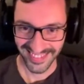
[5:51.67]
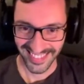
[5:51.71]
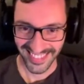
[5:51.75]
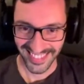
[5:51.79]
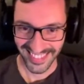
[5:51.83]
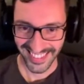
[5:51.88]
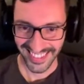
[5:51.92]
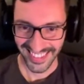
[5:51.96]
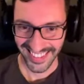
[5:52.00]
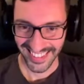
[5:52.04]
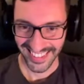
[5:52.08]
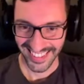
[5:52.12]

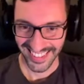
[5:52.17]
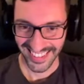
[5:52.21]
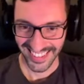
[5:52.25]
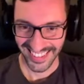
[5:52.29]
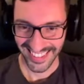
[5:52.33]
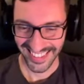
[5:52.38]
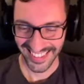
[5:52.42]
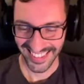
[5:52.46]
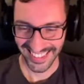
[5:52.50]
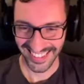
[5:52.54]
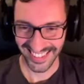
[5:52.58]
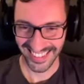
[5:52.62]

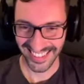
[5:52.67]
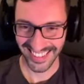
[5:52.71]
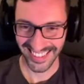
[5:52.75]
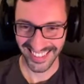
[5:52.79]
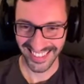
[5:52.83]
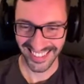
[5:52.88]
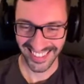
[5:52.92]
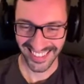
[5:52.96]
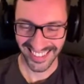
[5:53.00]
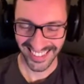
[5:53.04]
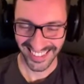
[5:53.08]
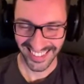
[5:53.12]

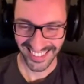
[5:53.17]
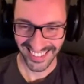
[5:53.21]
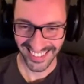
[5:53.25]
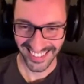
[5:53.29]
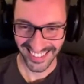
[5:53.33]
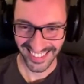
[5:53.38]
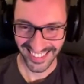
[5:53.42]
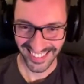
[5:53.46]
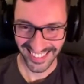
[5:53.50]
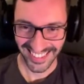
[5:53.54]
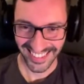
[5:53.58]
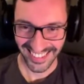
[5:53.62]

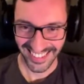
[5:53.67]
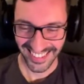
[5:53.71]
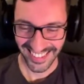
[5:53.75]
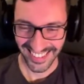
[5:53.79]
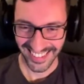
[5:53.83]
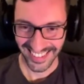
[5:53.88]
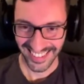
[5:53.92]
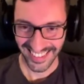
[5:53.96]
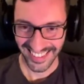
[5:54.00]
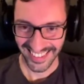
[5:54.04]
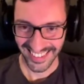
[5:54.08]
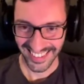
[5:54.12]

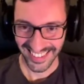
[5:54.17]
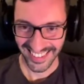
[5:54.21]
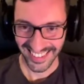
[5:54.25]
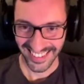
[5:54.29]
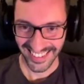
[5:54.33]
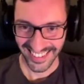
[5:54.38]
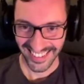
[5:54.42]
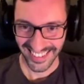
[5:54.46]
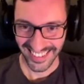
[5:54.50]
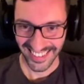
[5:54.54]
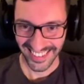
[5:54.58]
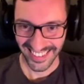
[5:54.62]

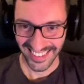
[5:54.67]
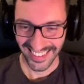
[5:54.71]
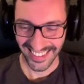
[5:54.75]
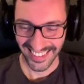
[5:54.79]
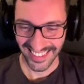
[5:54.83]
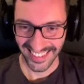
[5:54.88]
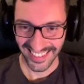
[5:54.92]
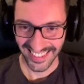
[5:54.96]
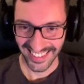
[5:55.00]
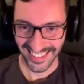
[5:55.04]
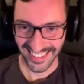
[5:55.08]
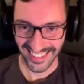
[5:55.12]

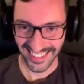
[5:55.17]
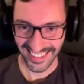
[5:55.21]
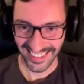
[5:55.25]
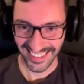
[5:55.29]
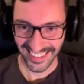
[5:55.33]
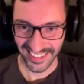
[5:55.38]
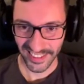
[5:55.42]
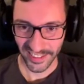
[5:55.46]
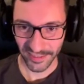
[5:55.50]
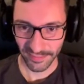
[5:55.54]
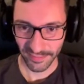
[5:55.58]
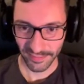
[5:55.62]

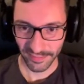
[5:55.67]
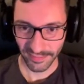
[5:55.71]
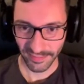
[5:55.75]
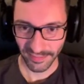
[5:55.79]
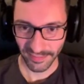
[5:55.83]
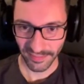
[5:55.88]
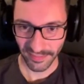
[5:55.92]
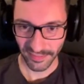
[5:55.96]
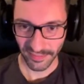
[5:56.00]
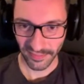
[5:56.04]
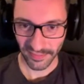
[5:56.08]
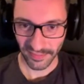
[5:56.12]

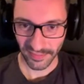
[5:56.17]
[no speech]